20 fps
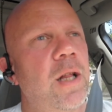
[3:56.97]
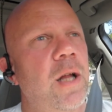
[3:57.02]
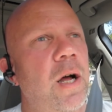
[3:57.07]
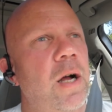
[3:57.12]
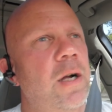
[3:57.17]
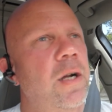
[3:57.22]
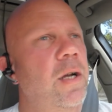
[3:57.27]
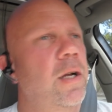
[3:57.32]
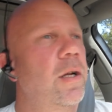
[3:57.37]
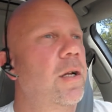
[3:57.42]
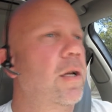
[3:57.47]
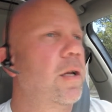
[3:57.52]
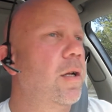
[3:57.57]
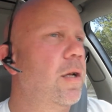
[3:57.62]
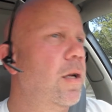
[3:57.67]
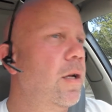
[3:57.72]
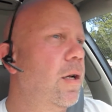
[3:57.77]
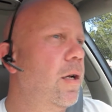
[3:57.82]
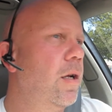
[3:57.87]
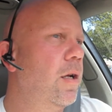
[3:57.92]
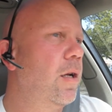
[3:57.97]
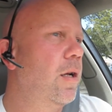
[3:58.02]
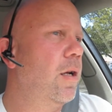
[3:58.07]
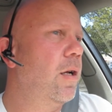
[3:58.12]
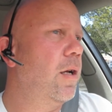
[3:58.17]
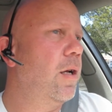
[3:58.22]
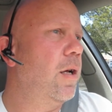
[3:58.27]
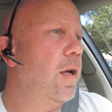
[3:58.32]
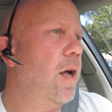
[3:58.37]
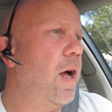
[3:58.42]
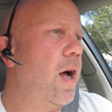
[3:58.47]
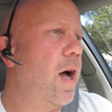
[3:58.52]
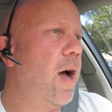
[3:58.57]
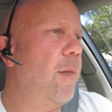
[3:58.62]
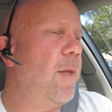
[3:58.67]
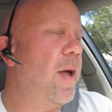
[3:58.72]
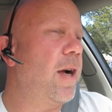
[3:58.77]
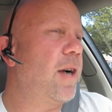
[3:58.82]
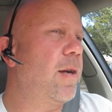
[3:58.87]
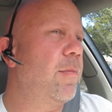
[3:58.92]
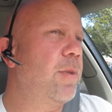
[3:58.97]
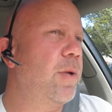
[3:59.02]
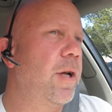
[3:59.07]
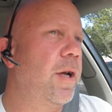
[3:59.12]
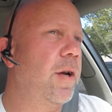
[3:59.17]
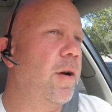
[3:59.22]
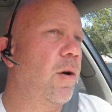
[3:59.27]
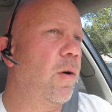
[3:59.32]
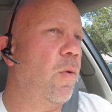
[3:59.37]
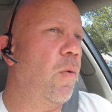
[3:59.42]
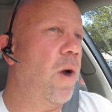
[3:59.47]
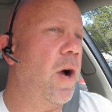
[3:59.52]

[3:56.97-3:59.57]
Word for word: luck I'm not complaining or